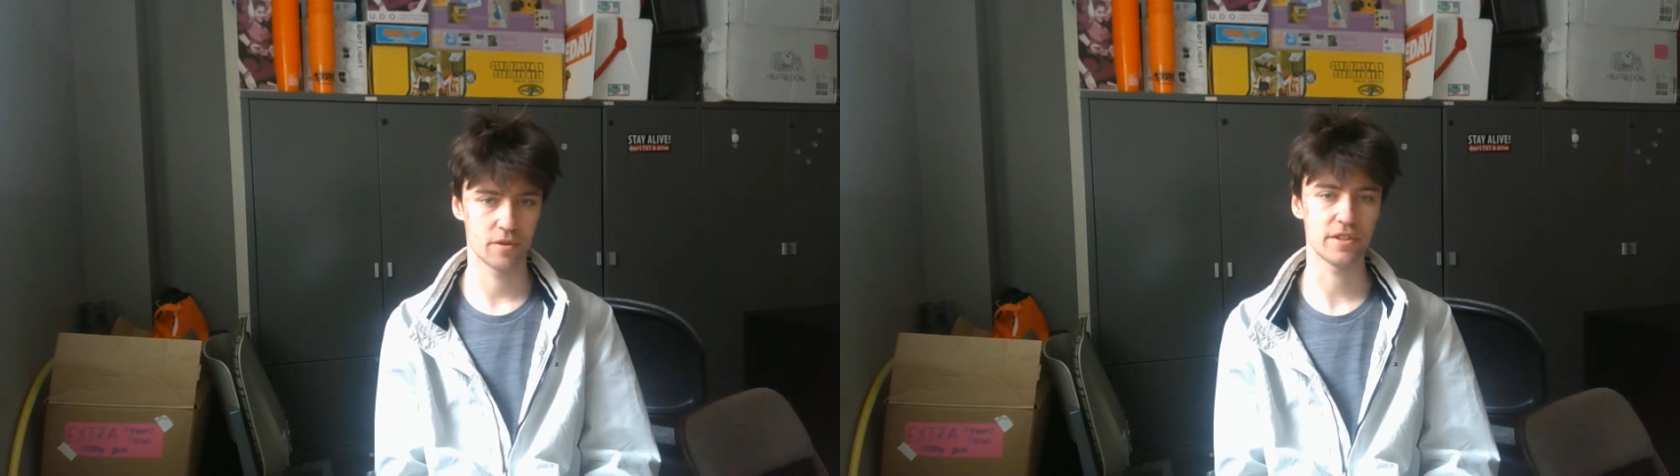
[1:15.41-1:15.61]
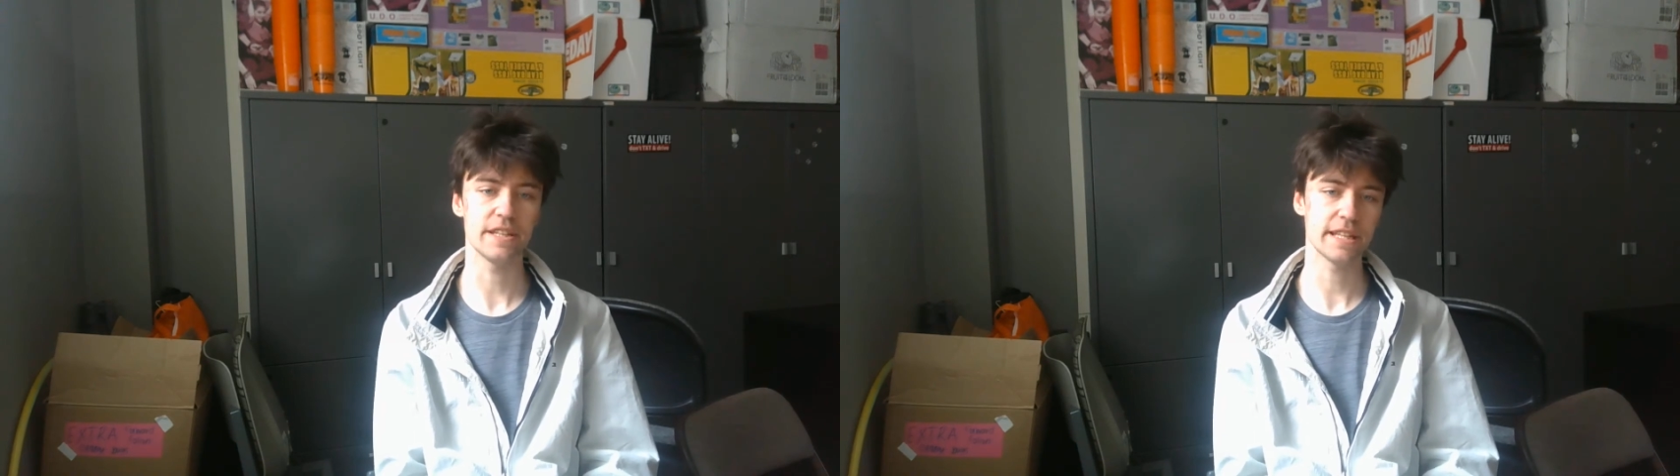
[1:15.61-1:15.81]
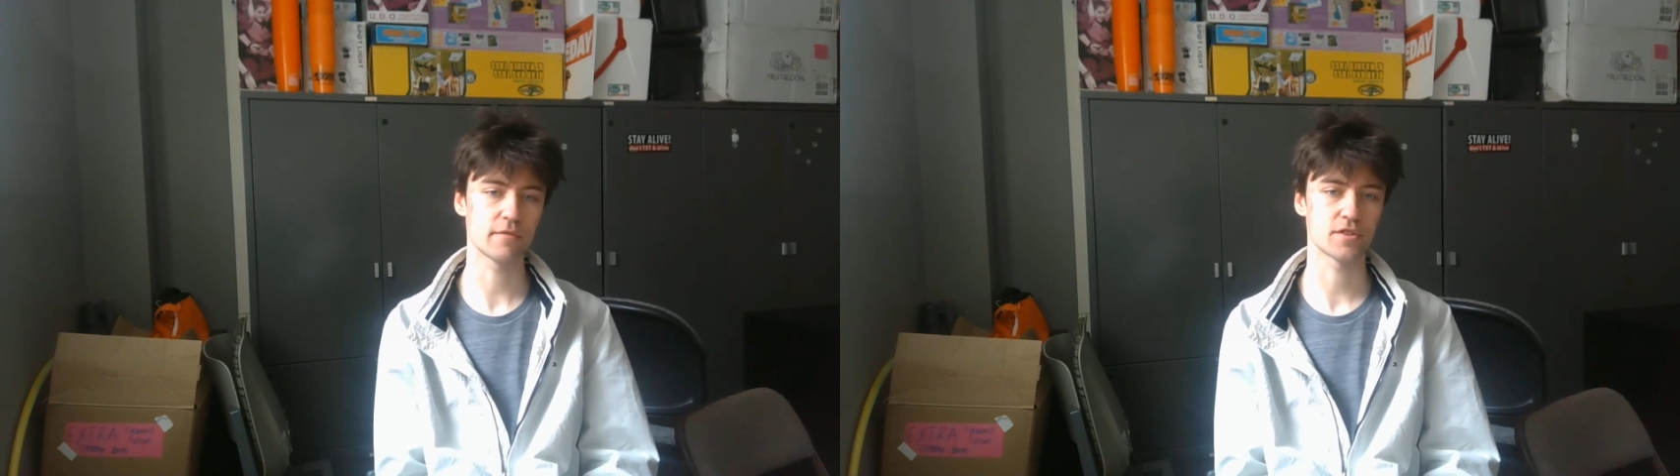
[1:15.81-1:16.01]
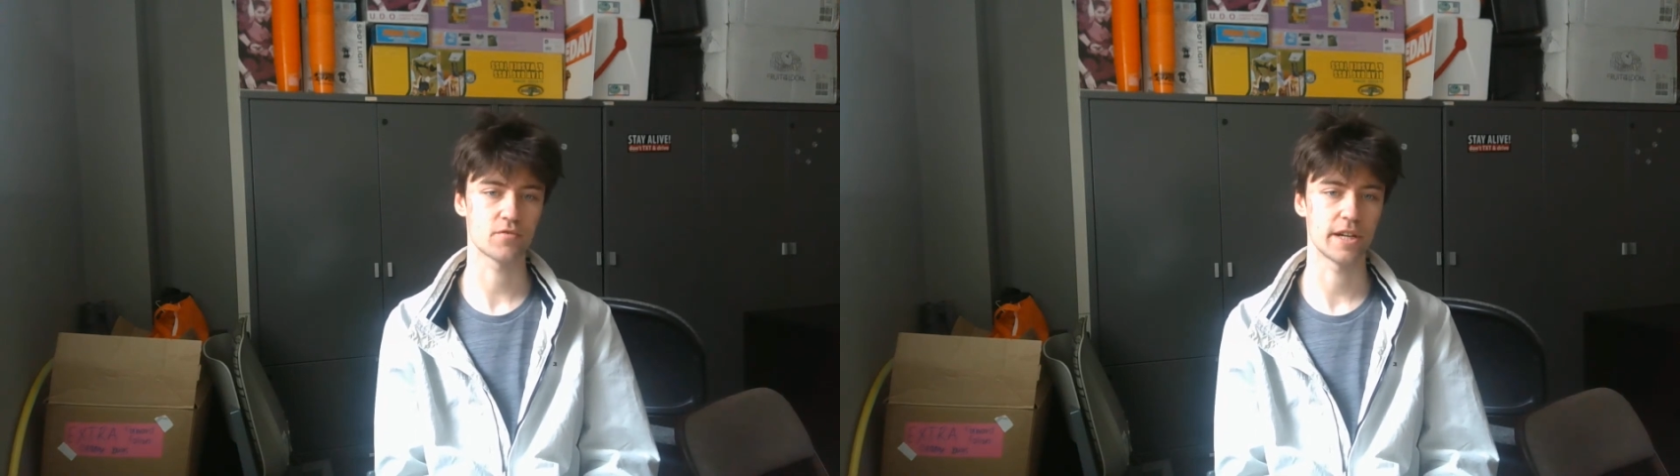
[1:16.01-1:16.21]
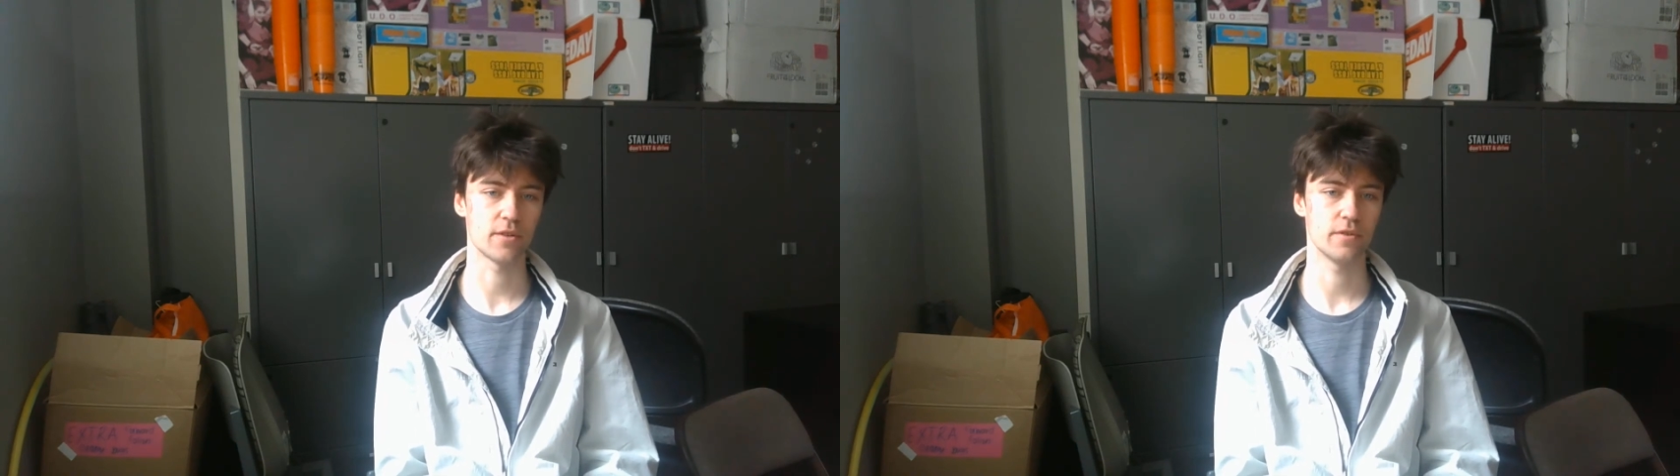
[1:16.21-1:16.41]
with the
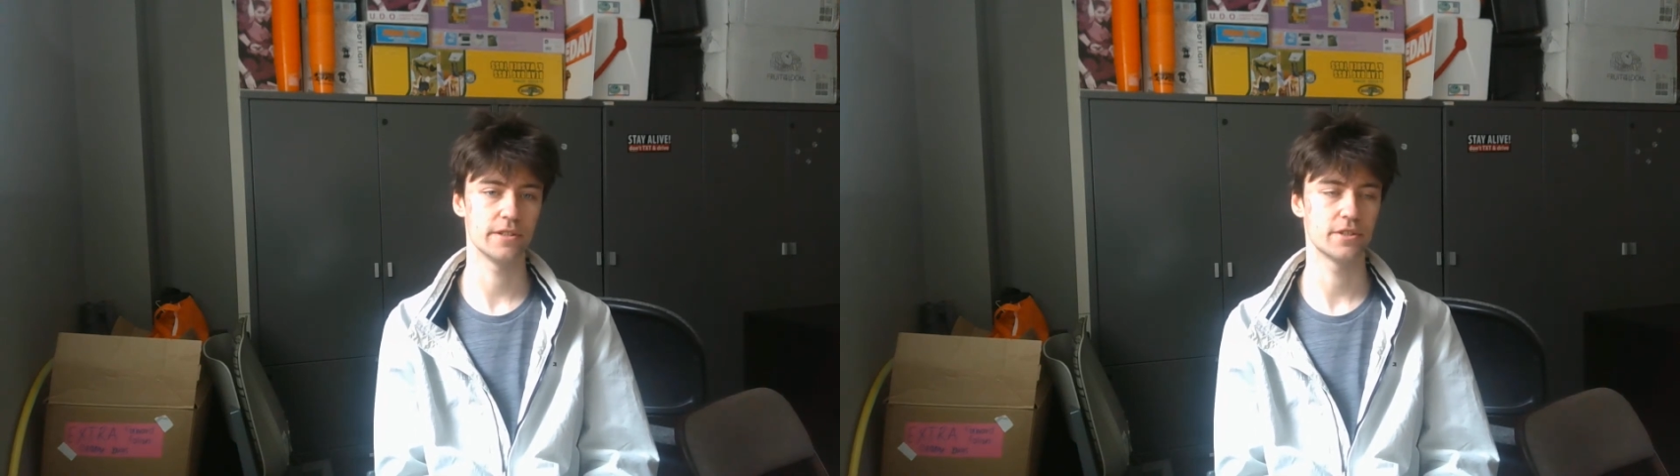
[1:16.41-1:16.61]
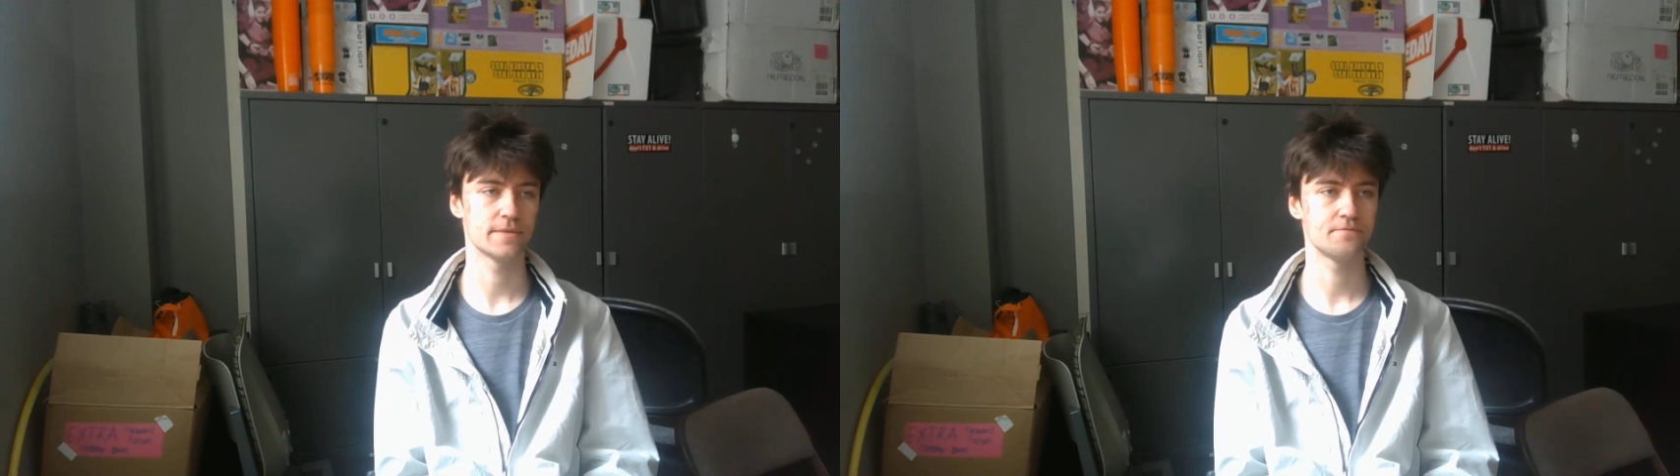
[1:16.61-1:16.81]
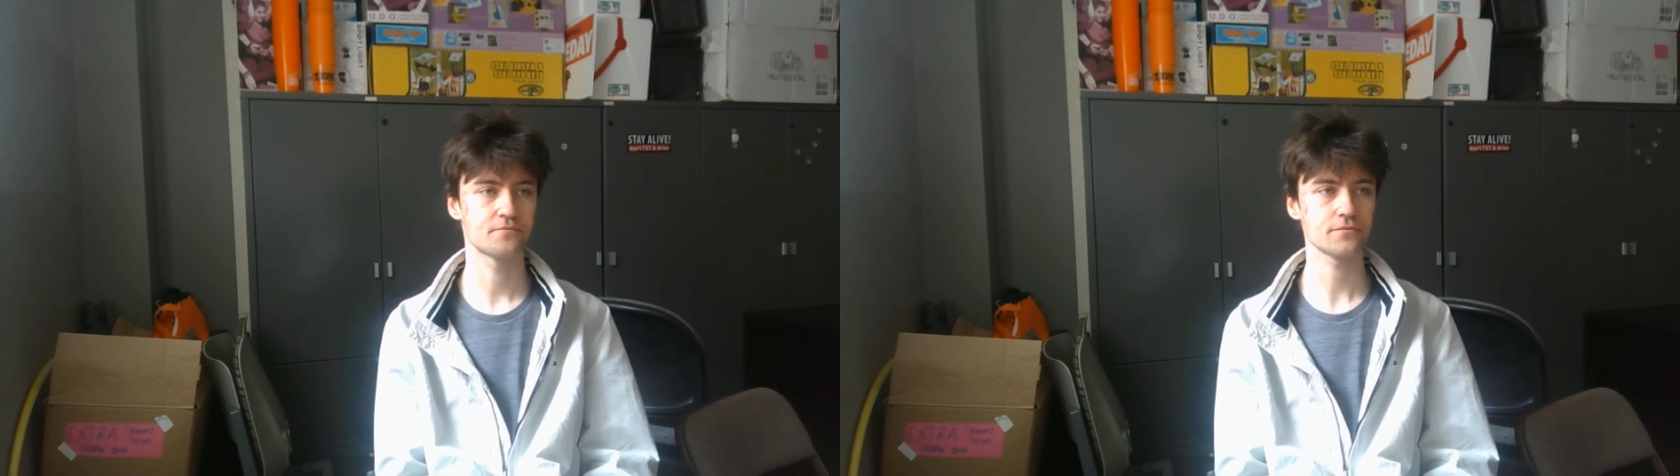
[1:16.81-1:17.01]
English language.